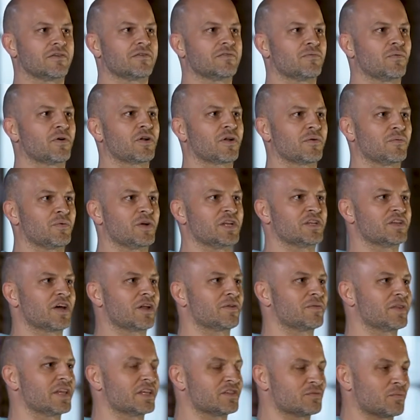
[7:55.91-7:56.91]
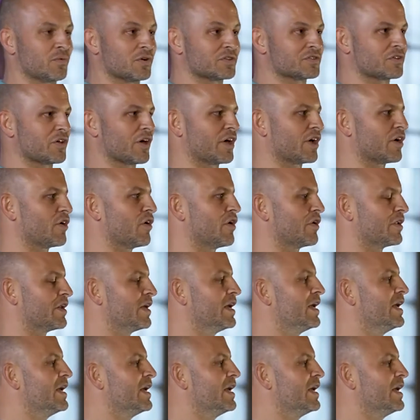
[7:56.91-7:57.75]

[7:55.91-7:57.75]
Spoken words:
what have we done with this? What's going on?